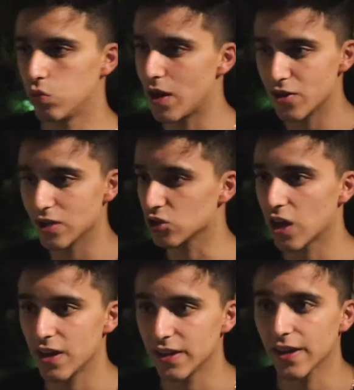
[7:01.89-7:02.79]
when you guys are
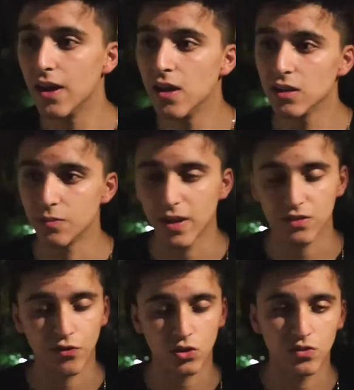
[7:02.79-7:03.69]
cutting it,
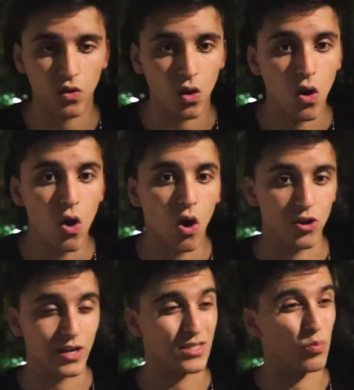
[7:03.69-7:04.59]
depends first of all
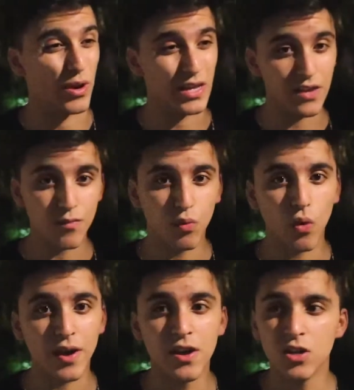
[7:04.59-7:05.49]
on your guys' break-even
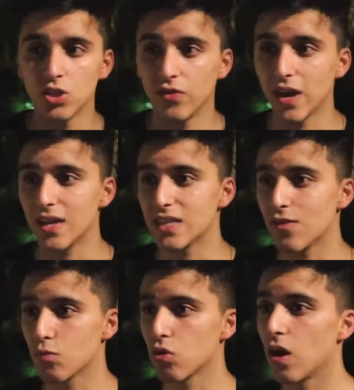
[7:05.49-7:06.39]
point. So if you guys
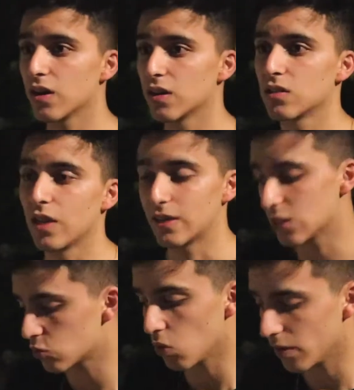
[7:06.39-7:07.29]
have a product like
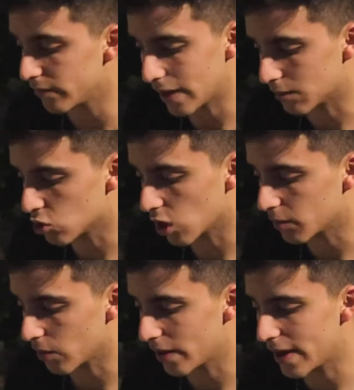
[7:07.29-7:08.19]
this one that I'm
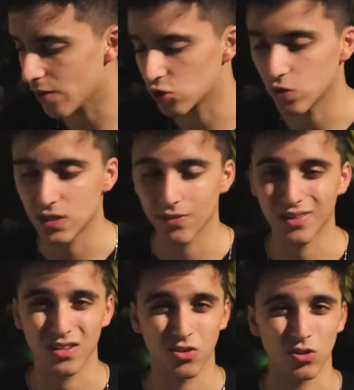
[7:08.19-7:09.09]
talking about right now, the
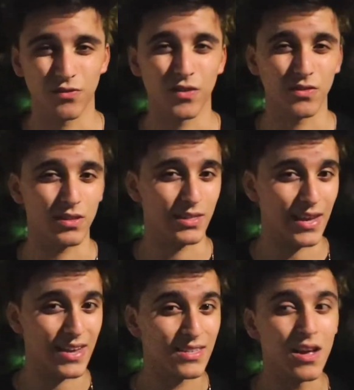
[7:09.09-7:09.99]
$27,000 in 15
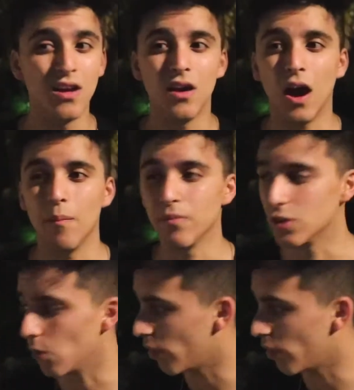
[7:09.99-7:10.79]
days, you